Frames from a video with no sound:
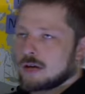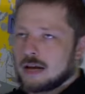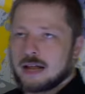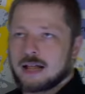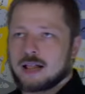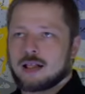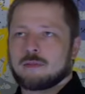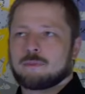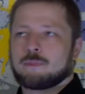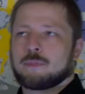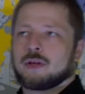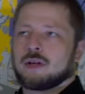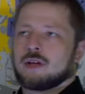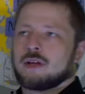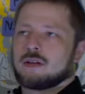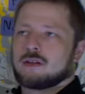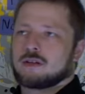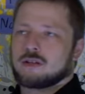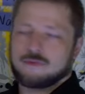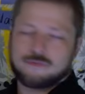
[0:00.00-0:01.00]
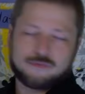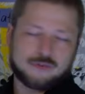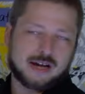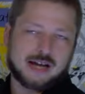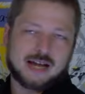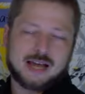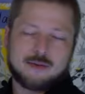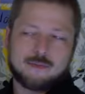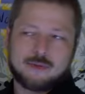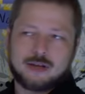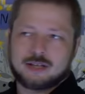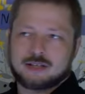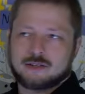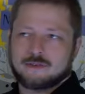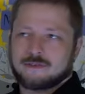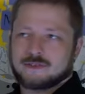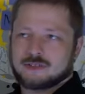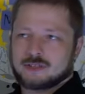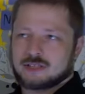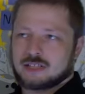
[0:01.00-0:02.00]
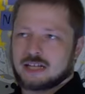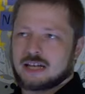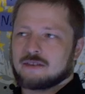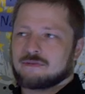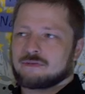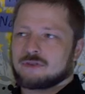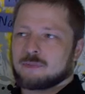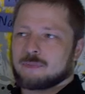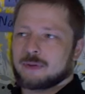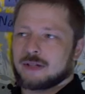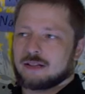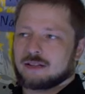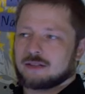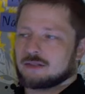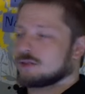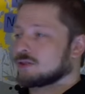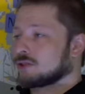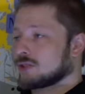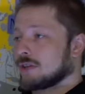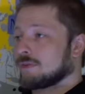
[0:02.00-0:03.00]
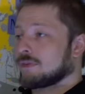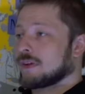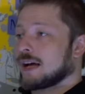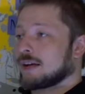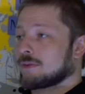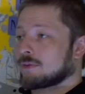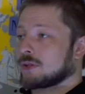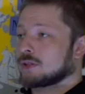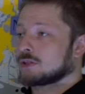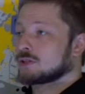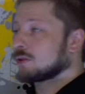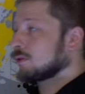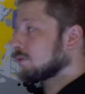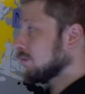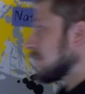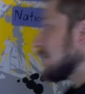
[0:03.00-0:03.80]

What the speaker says: help the firemen save the building or save the artwork. So